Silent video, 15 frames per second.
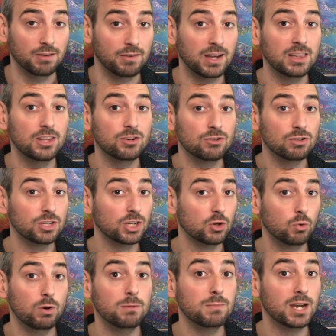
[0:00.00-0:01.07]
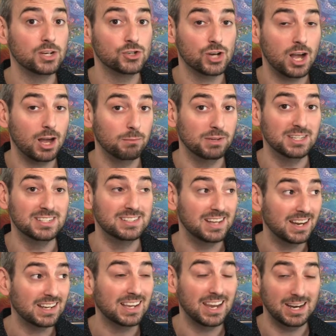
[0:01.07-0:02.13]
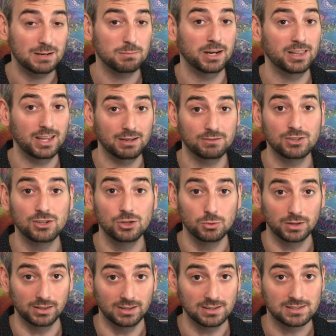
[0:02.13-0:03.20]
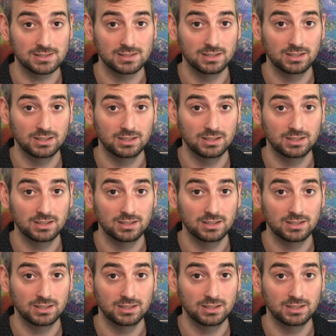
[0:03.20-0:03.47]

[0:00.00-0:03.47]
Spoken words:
I literally quit my job and dedicated my life to doing this,